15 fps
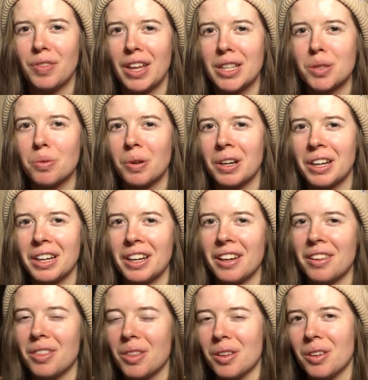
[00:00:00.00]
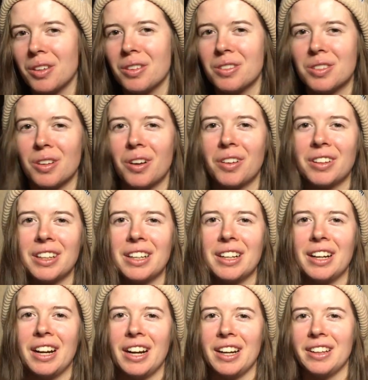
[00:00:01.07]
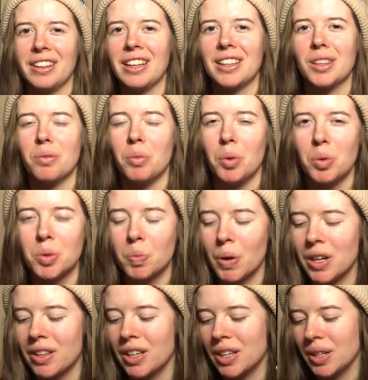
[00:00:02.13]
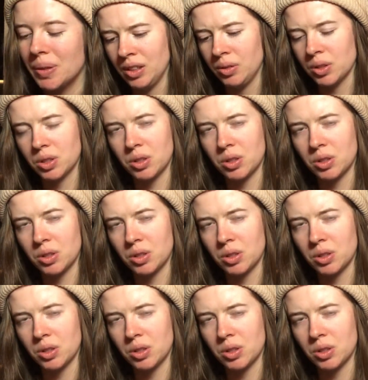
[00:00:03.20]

That's why the song that I liked the most by them was